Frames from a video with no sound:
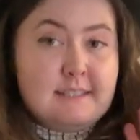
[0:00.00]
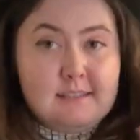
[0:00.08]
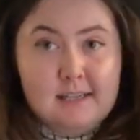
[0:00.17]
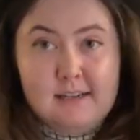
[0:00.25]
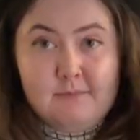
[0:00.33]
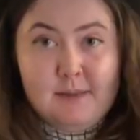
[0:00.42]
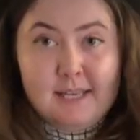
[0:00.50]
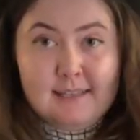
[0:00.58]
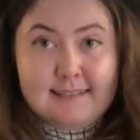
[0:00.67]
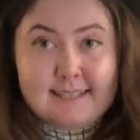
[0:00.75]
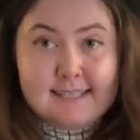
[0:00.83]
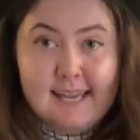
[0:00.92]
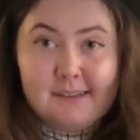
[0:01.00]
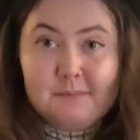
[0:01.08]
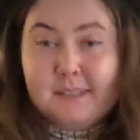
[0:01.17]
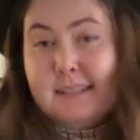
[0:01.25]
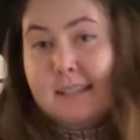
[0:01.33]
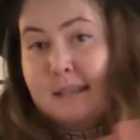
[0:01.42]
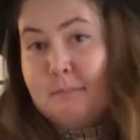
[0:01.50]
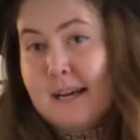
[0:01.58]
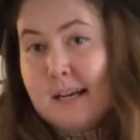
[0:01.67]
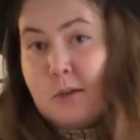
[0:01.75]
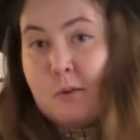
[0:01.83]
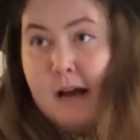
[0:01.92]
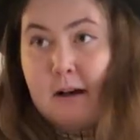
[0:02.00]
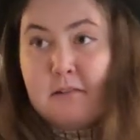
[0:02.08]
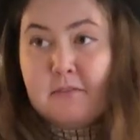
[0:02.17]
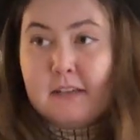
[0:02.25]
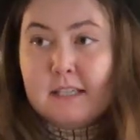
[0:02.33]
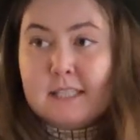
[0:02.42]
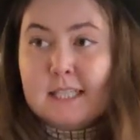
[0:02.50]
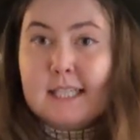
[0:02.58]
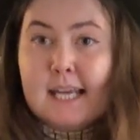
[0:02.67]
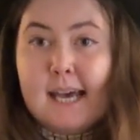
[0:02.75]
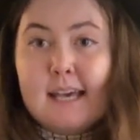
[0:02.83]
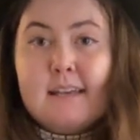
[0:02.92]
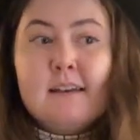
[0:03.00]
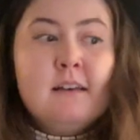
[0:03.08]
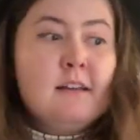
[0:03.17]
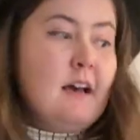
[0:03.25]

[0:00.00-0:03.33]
kind of making the statement than in my actual outfit today.